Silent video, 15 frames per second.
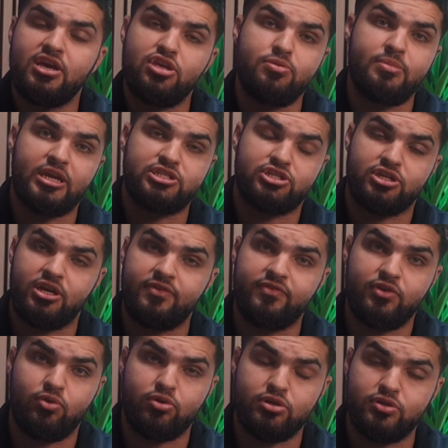You make sure
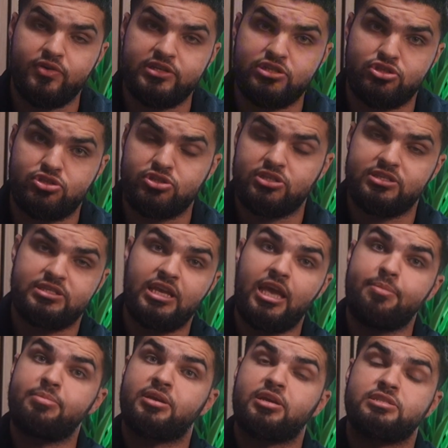every order registers the
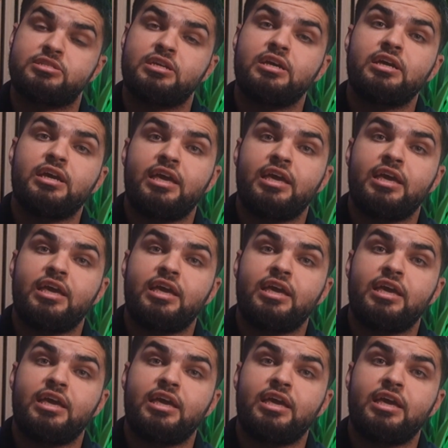same, because